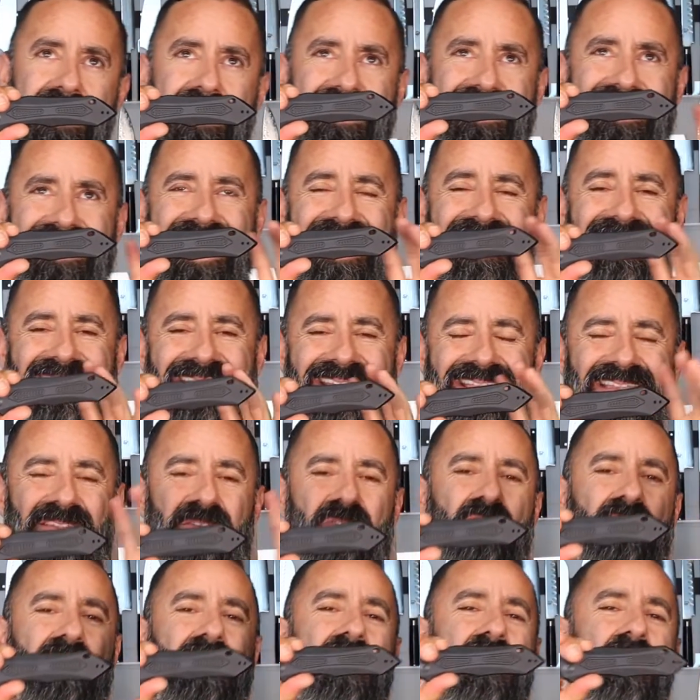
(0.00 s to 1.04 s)
getting it
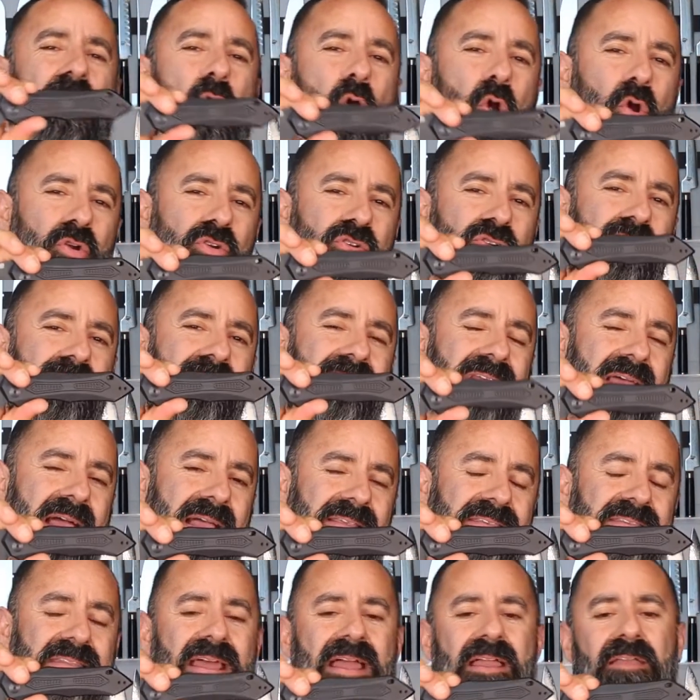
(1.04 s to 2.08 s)
into the larger
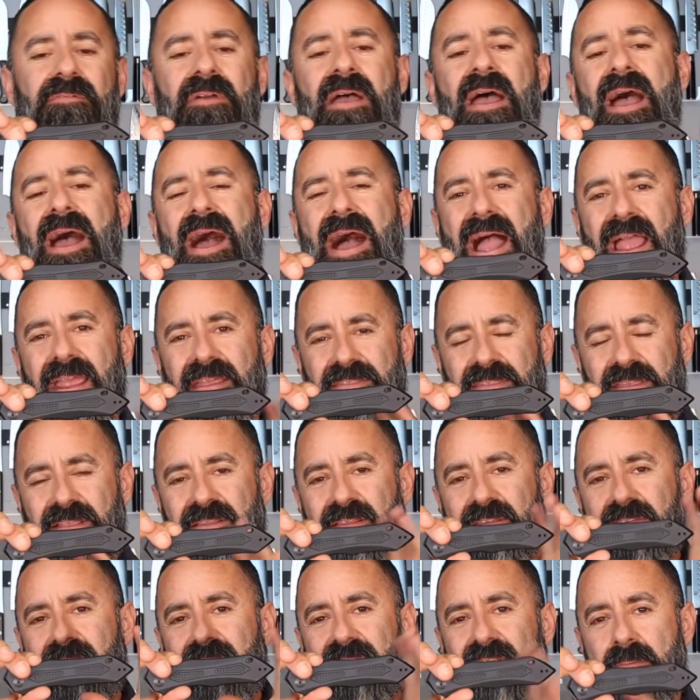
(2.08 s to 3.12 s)
size knife. I think
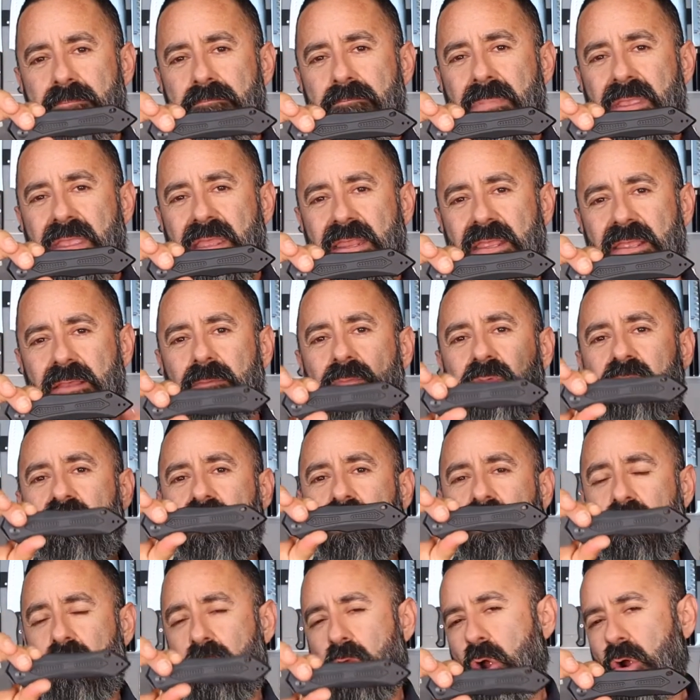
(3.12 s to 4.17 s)
this is a medium to
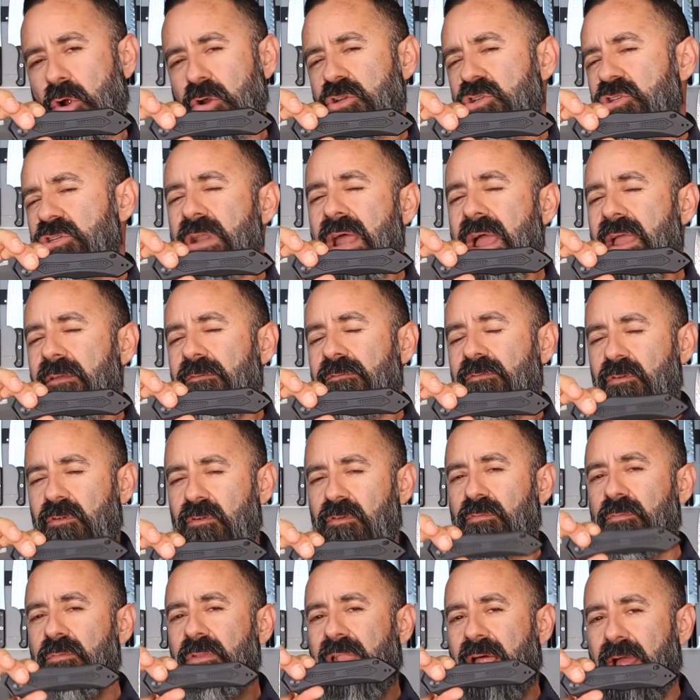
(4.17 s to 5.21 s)
large knife. There's
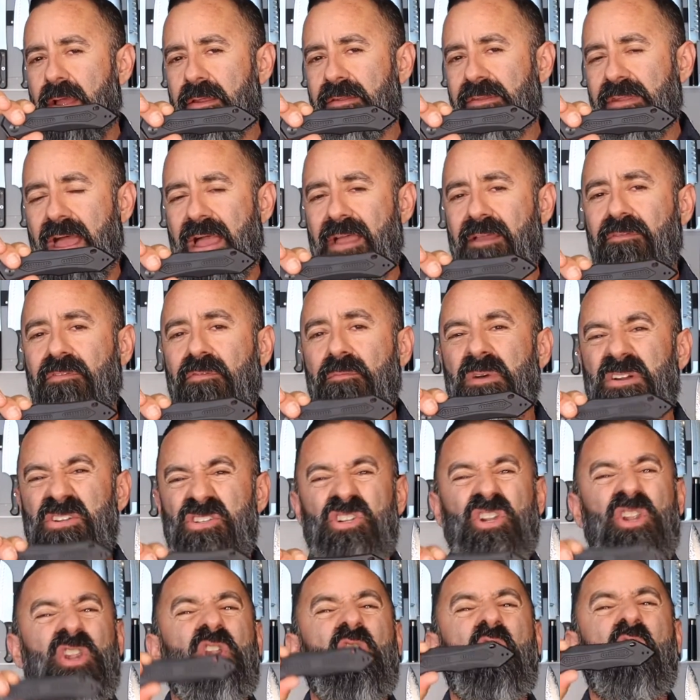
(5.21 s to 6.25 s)
knives much
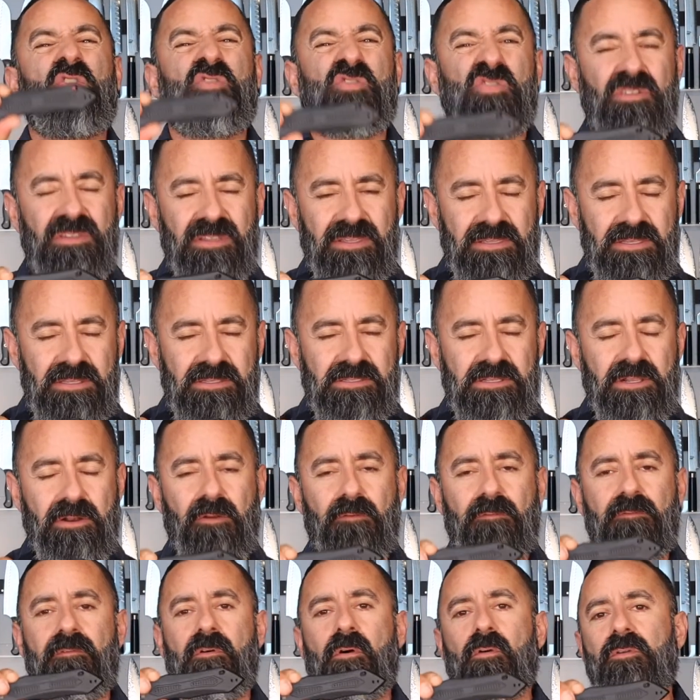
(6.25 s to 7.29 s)
larger than this that are
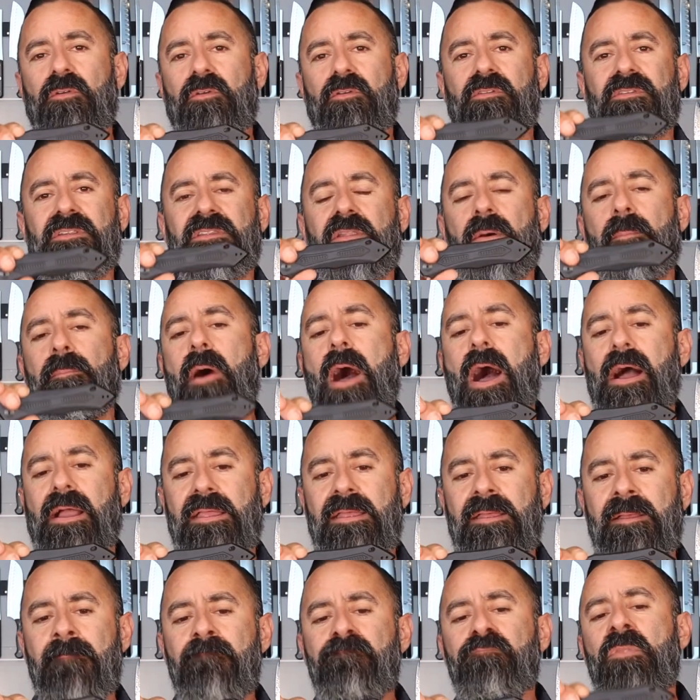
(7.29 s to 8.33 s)
folders in the
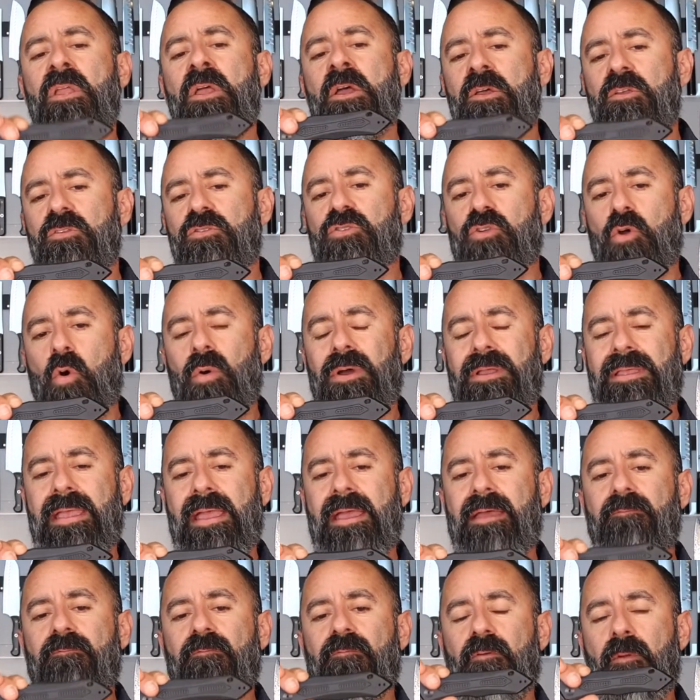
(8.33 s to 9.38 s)
pocket. So
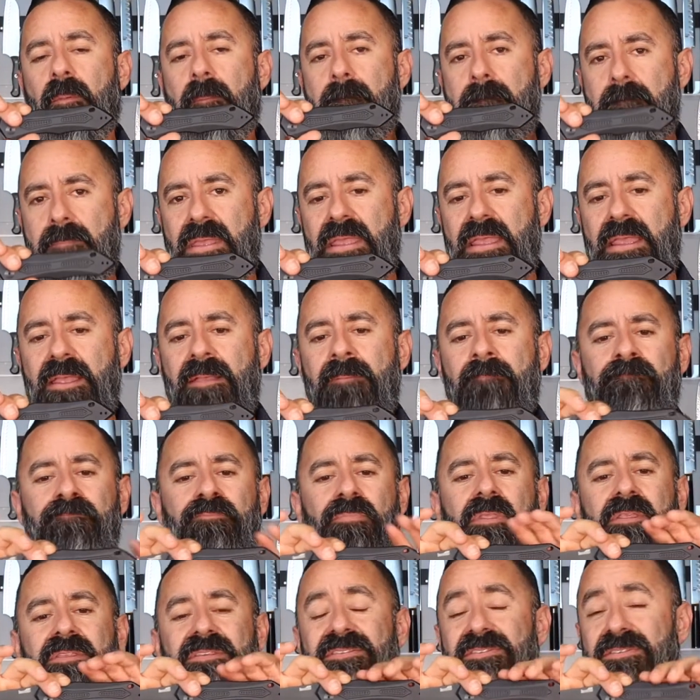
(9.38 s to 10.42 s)
again, for me,
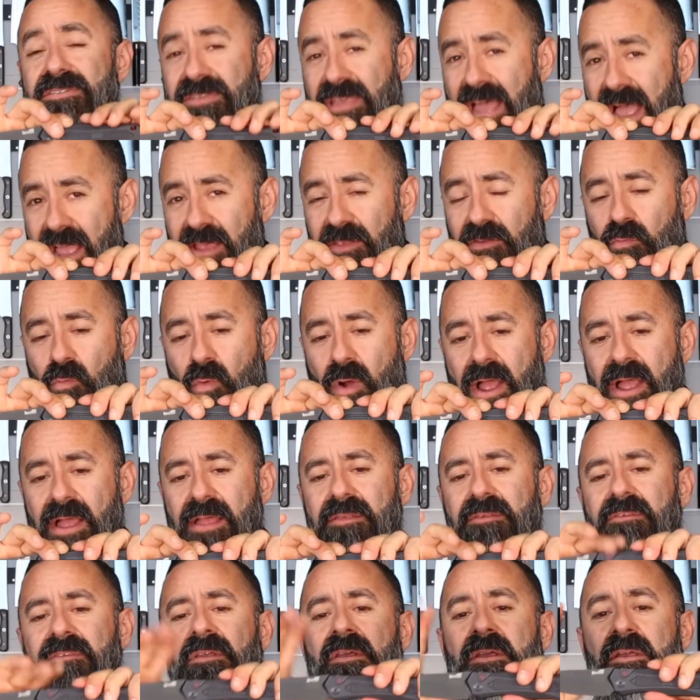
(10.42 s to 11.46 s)

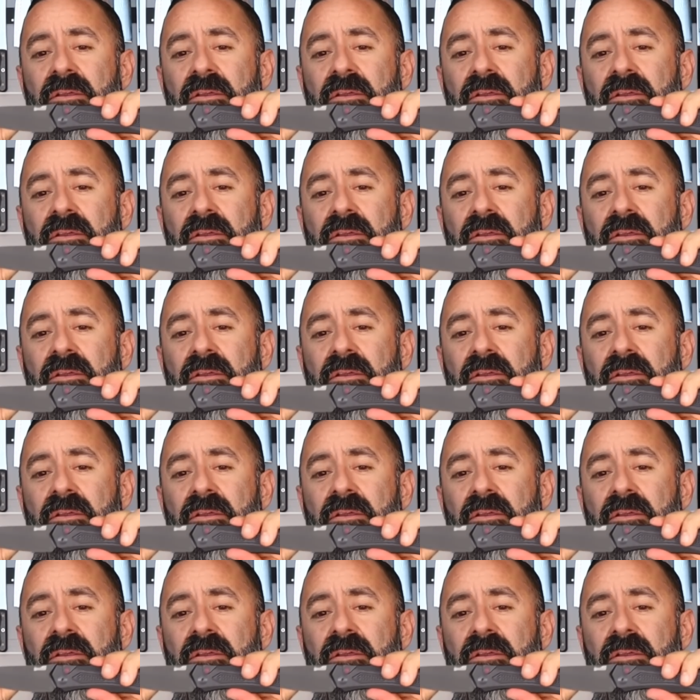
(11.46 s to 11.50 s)
size-wise,